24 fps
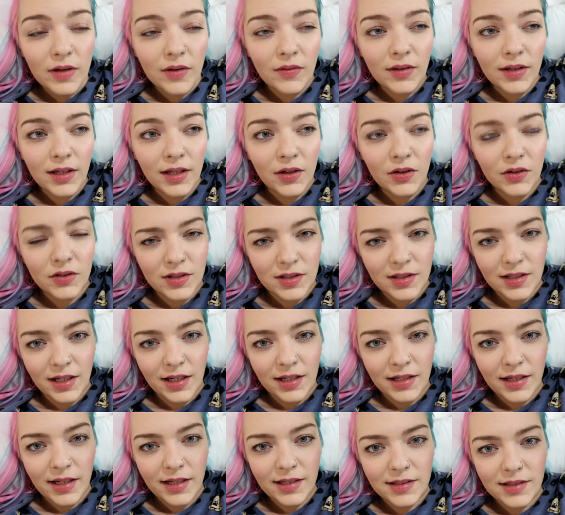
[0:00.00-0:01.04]
and everything, because it's
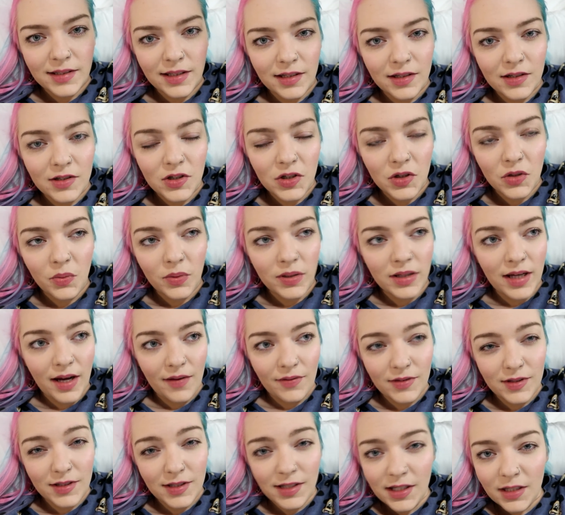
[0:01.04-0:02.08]
like a nice thing to do when you
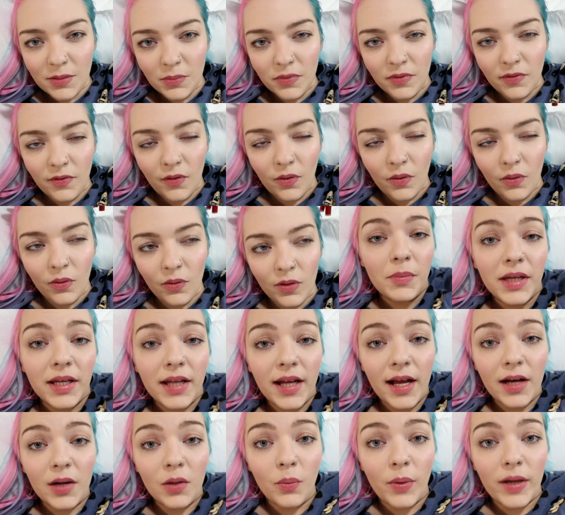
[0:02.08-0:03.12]
haven't seen it before. Me
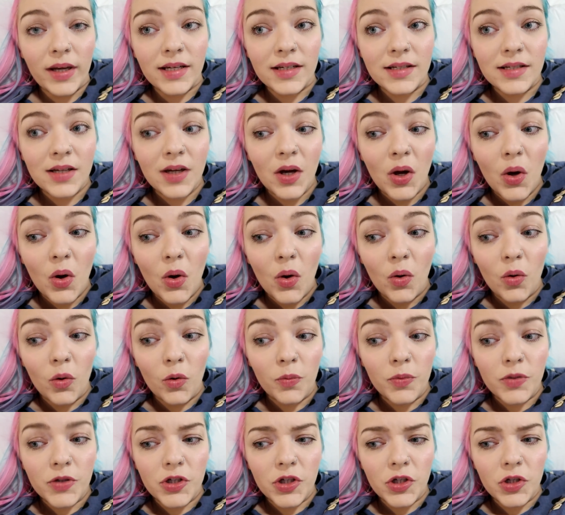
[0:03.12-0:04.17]
and Hannah went
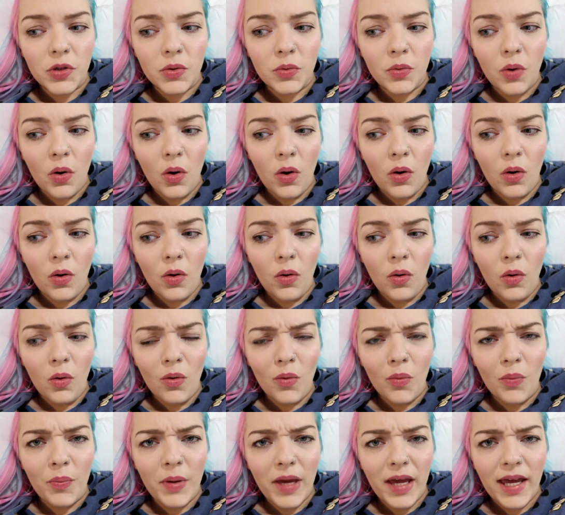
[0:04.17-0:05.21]
up to
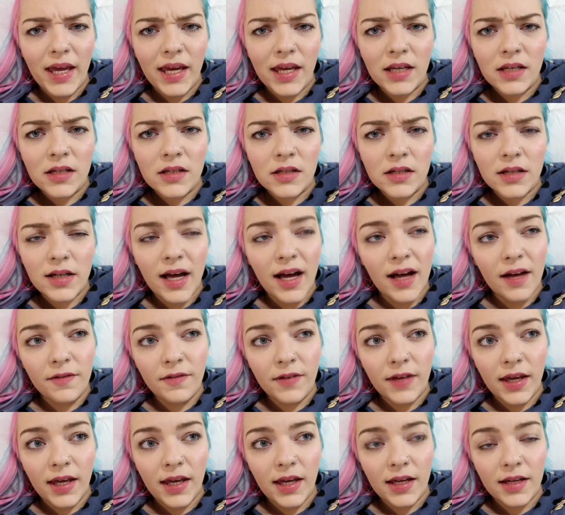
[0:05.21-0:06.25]
Aubain
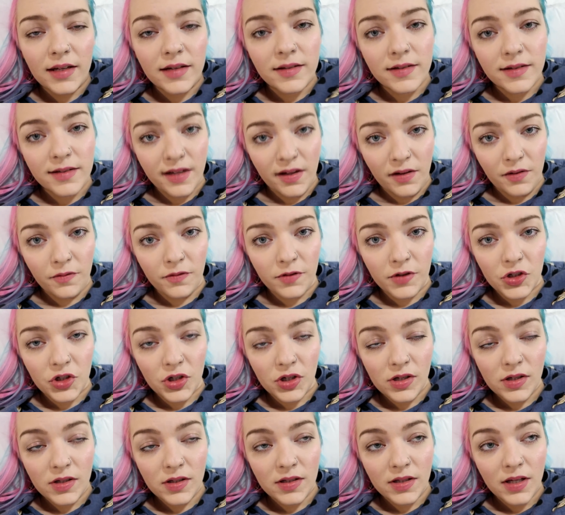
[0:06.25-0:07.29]
Cafe in
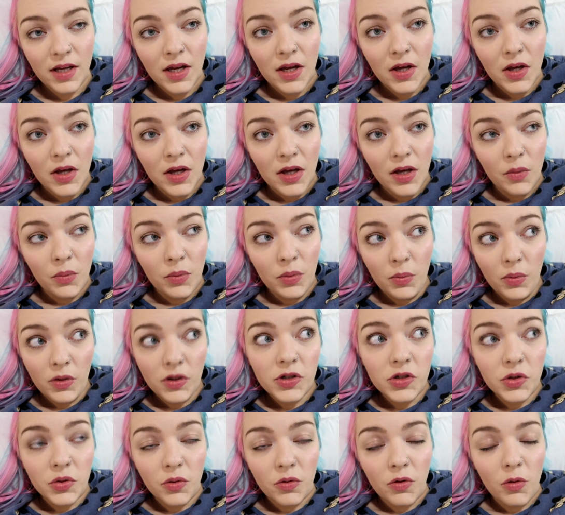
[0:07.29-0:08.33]
Selfridges. We
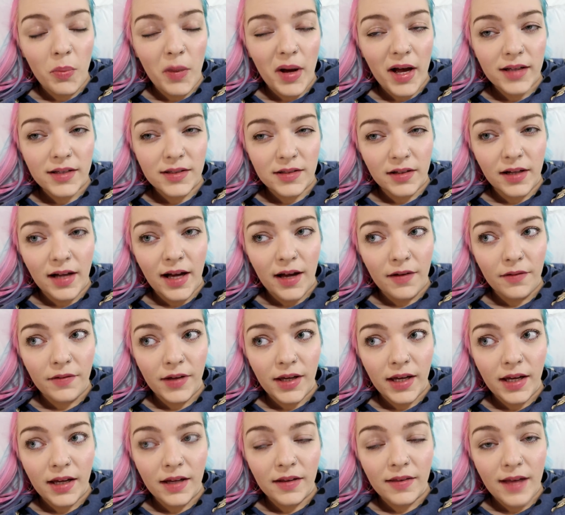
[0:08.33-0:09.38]
wanted to go to a pastel
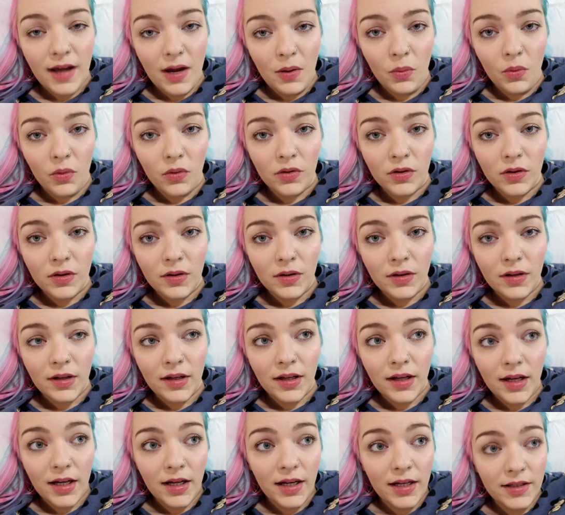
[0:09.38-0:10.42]
cafe, and that one,
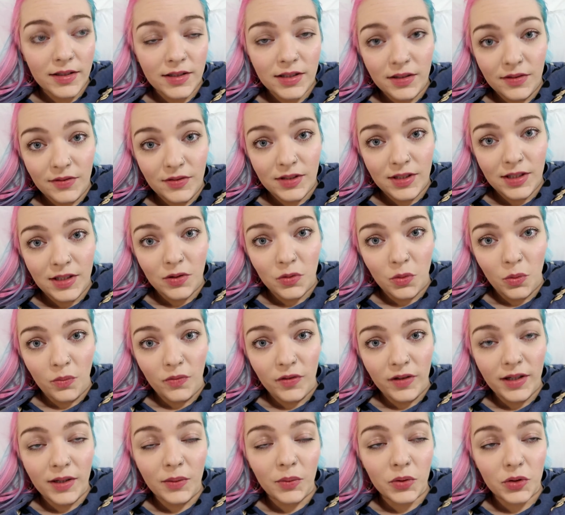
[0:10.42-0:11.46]
as you'll have seen
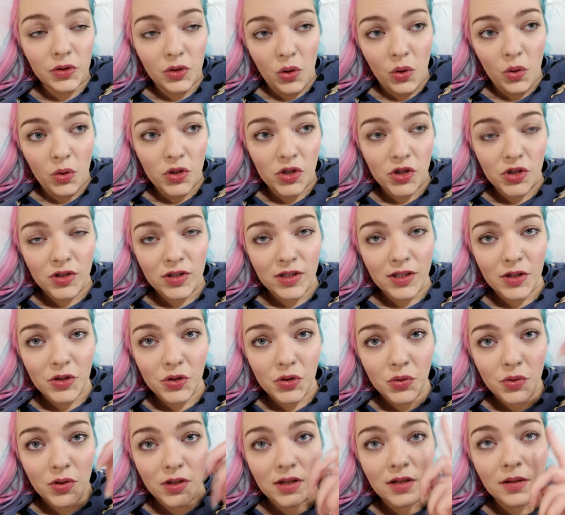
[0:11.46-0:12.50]
hopefully, was gorgeous. I'll
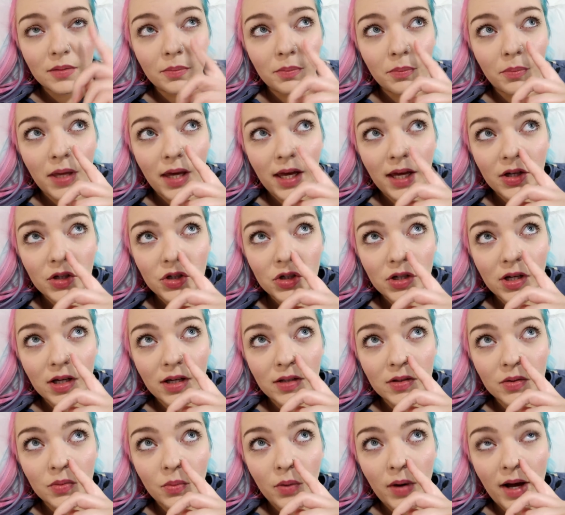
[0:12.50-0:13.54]
show you the picture
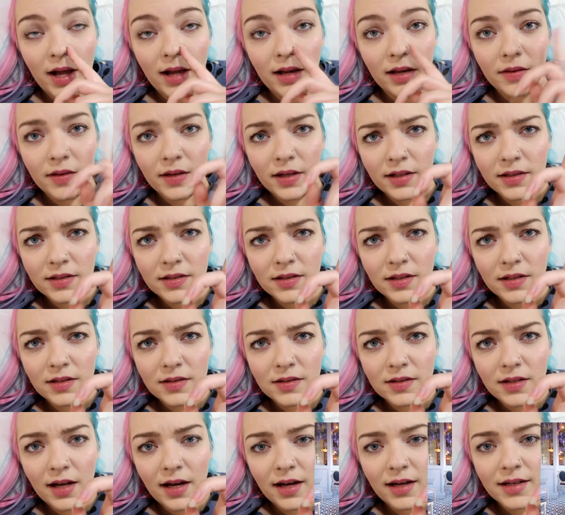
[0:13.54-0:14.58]
as well. I think it's this
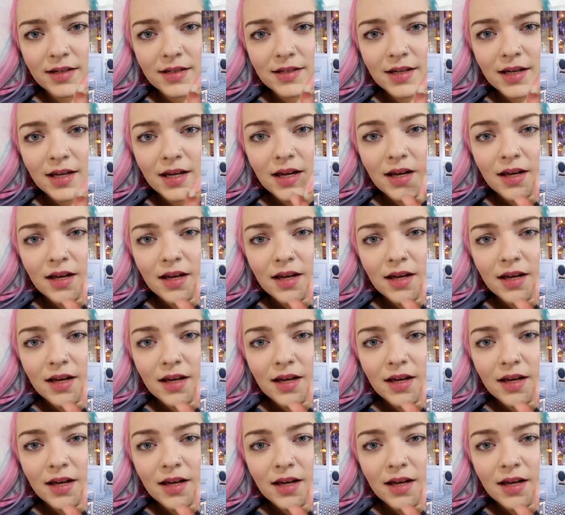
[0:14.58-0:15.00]
side